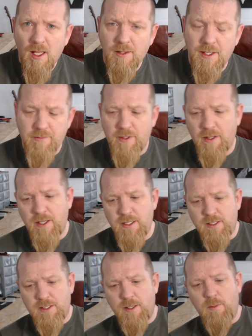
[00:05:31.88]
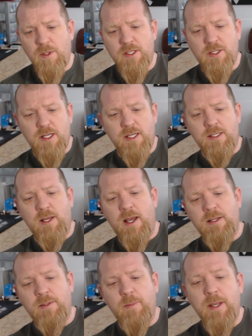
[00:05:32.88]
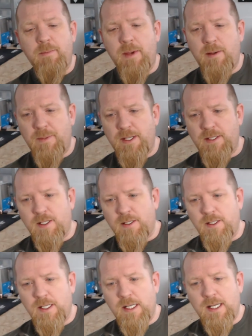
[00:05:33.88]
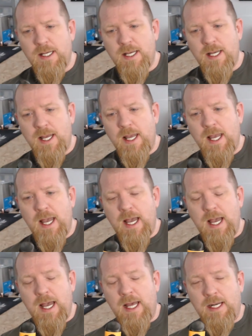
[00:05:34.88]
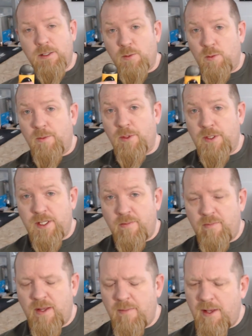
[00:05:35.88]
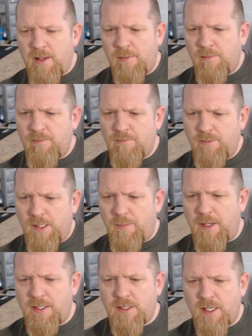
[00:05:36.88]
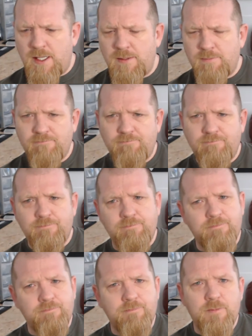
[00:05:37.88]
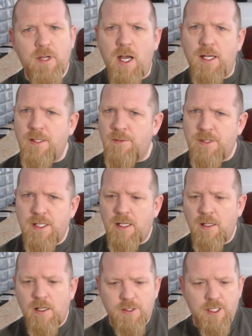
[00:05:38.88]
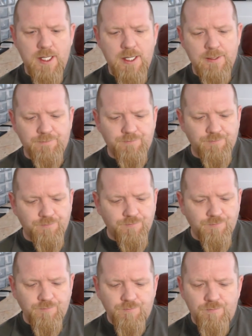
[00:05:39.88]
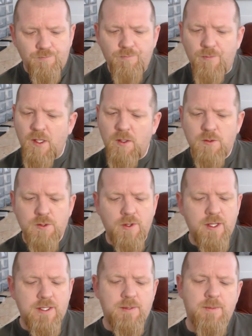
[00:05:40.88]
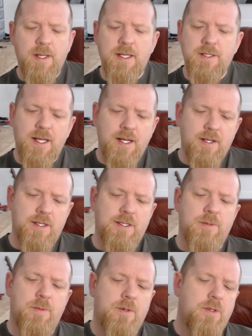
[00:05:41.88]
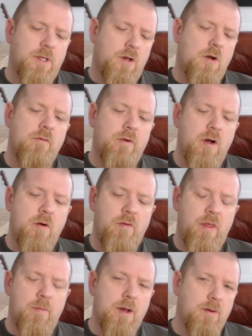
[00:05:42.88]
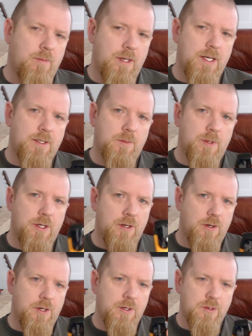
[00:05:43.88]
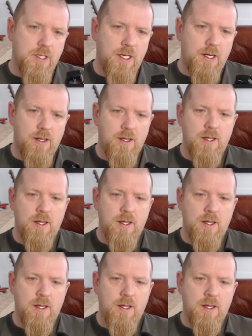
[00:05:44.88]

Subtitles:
Then you've got this, which is, it has a big mouthpiece on it, and it's a 1.7 ml capacity. I don't see the logic in it. Also, this piece here that's supposed to cover over the mouthpiece when you're not using it